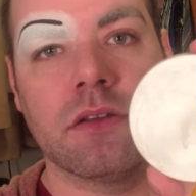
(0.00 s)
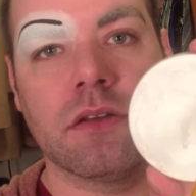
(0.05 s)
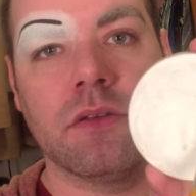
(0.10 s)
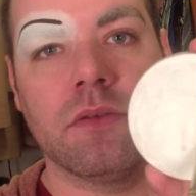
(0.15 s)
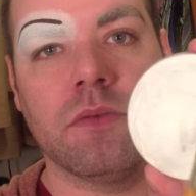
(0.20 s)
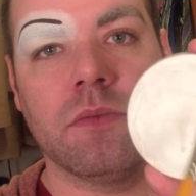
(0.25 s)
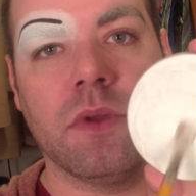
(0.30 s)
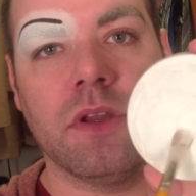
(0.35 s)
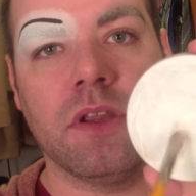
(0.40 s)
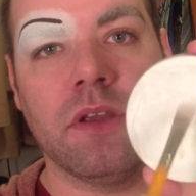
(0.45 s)

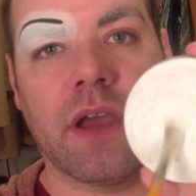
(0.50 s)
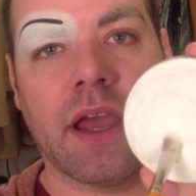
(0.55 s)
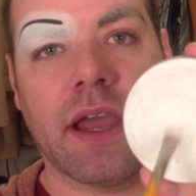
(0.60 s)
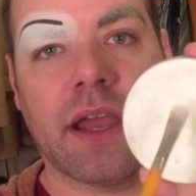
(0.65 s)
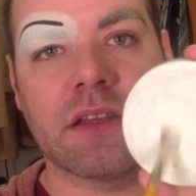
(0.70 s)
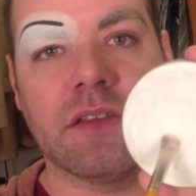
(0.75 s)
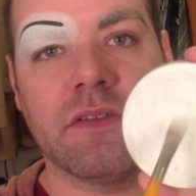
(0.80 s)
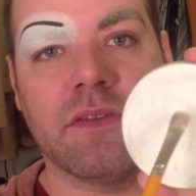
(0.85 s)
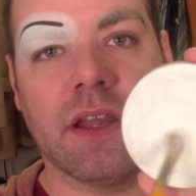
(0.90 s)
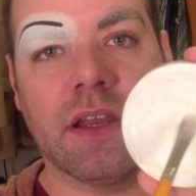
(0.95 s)
when you
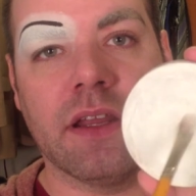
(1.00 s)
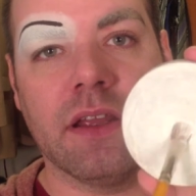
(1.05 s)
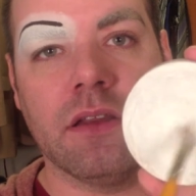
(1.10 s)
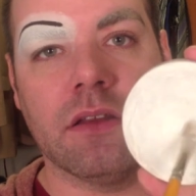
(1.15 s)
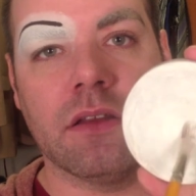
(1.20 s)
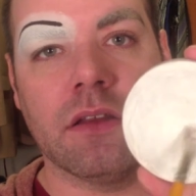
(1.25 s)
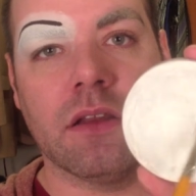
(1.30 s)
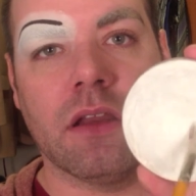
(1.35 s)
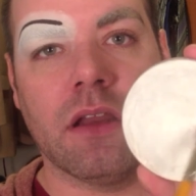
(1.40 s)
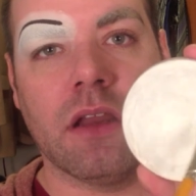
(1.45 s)
activate it,
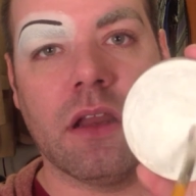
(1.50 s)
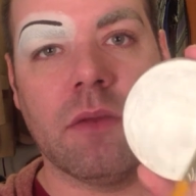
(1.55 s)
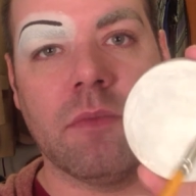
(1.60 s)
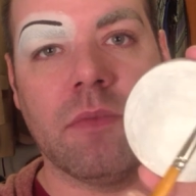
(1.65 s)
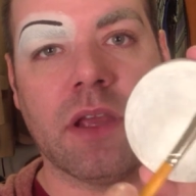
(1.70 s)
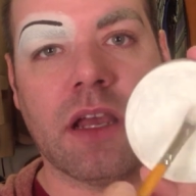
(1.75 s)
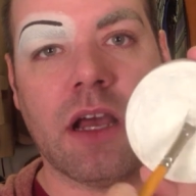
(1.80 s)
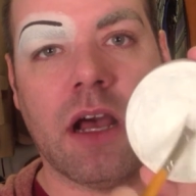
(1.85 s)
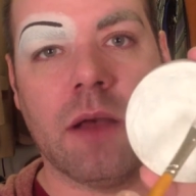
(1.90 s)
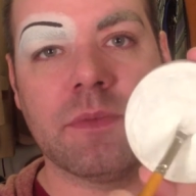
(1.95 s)

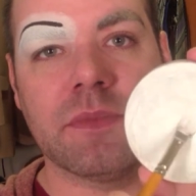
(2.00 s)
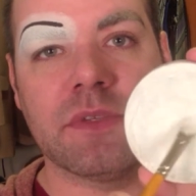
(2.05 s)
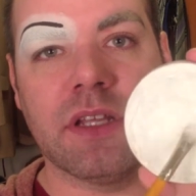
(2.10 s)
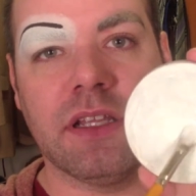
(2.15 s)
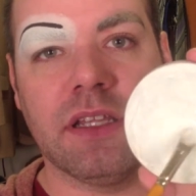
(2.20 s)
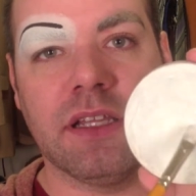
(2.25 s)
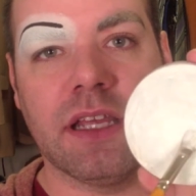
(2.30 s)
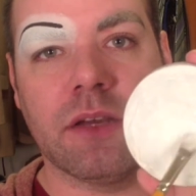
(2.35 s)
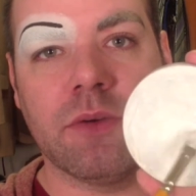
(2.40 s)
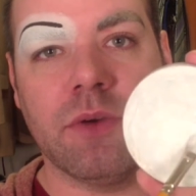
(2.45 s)
becomes a
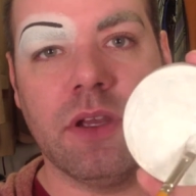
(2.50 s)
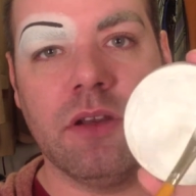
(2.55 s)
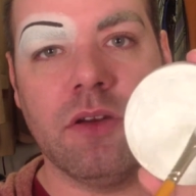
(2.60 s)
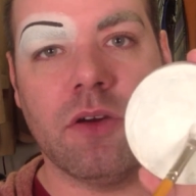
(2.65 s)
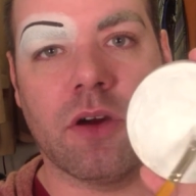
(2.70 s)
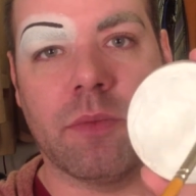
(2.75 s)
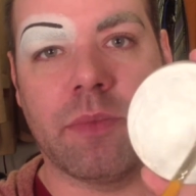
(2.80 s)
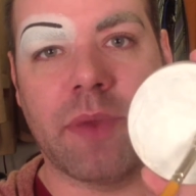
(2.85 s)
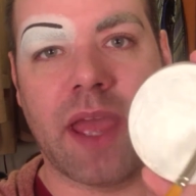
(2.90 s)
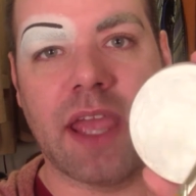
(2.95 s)
liquid
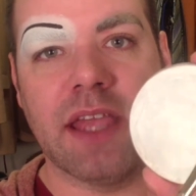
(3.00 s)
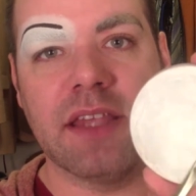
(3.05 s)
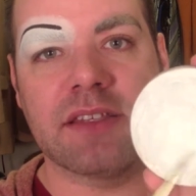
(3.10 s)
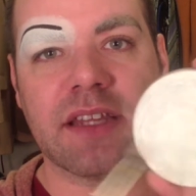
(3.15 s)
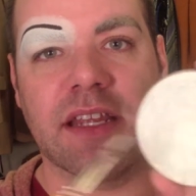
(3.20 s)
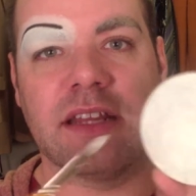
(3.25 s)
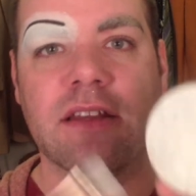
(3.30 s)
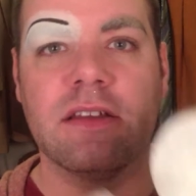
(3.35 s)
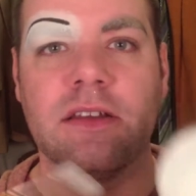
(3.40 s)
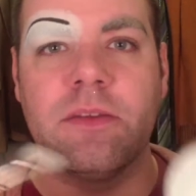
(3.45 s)
or a paste,
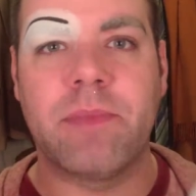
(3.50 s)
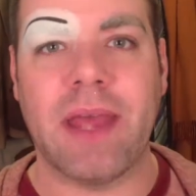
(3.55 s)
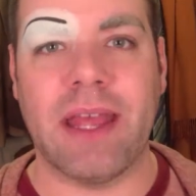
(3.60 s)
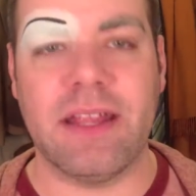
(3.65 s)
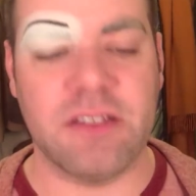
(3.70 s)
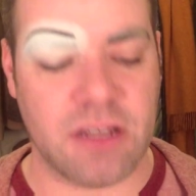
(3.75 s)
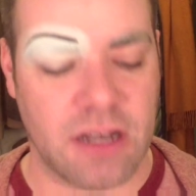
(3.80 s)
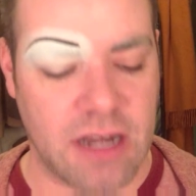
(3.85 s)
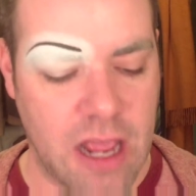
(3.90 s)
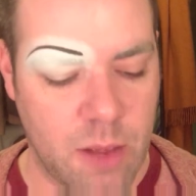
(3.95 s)
and it
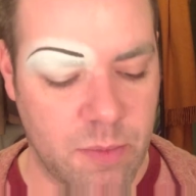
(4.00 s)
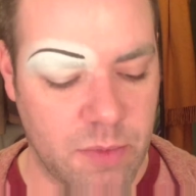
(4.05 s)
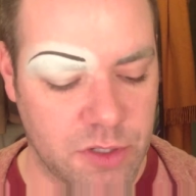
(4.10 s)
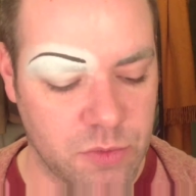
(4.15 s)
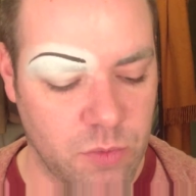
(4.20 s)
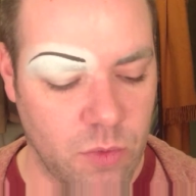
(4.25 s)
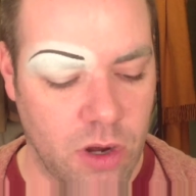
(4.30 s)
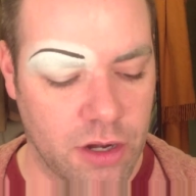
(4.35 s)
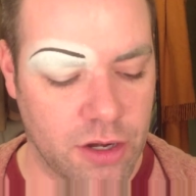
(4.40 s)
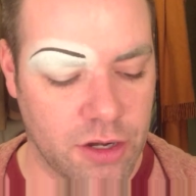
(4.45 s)
depends on how
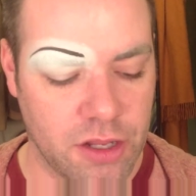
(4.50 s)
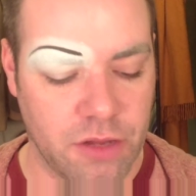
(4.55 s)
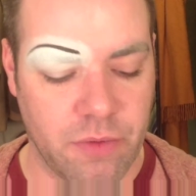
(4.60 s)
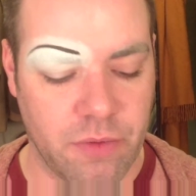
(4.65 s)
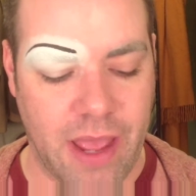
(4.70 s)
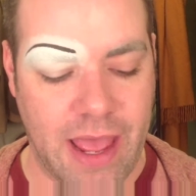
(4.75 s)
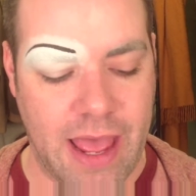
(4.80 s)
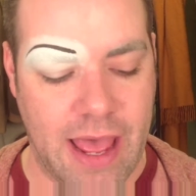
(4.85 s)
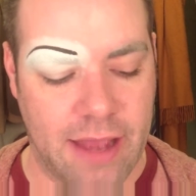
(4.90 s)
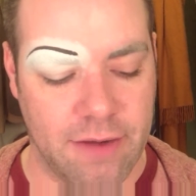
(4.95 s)
much water you
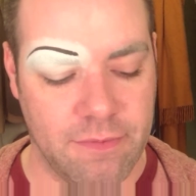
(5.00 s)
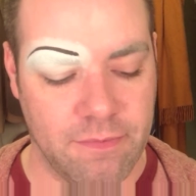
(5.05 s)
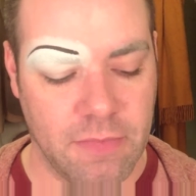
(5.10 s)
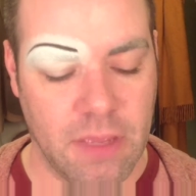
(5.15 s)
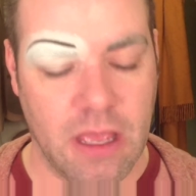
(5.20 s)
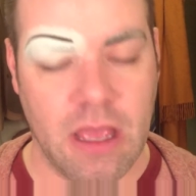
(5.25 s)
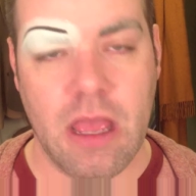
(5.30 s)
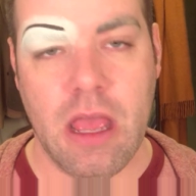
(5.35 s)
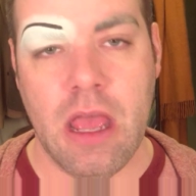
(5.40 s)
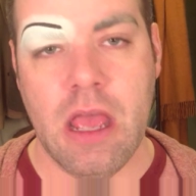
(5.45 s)
add.
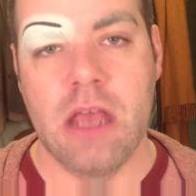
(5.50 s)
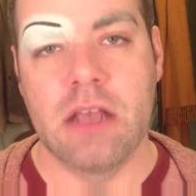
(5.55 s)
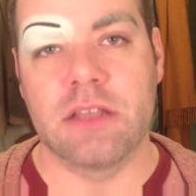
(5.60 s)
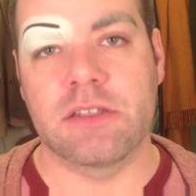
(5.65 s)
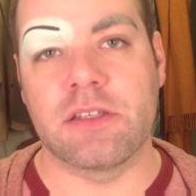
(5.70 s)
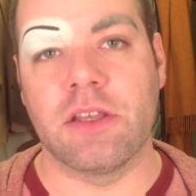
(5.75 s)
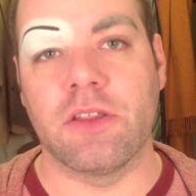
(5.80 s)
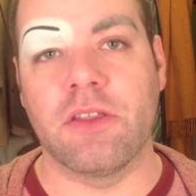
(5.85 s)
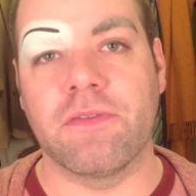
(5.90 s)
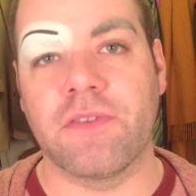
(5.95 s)

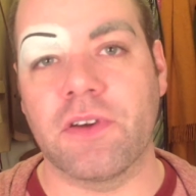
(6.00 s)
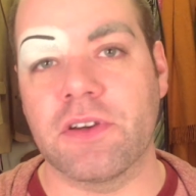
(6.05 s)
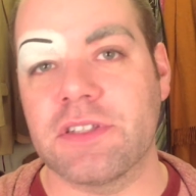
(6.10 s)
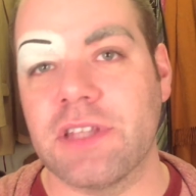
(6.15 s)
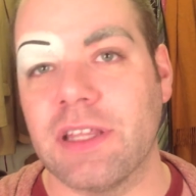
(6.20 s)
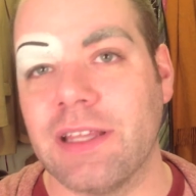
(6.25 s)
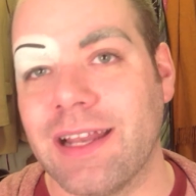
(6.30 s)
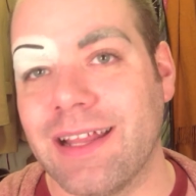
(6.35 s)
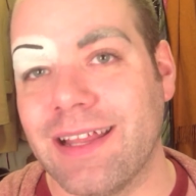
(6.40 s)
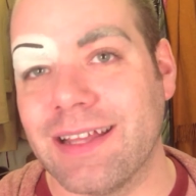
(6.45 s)
So the first
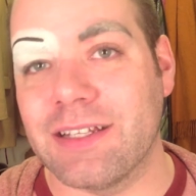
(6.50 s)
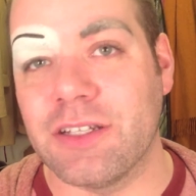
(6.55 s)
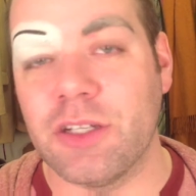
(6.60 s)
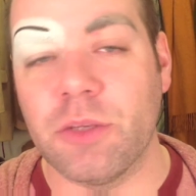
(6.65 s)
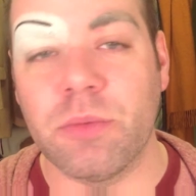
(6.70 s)
thing that I like to do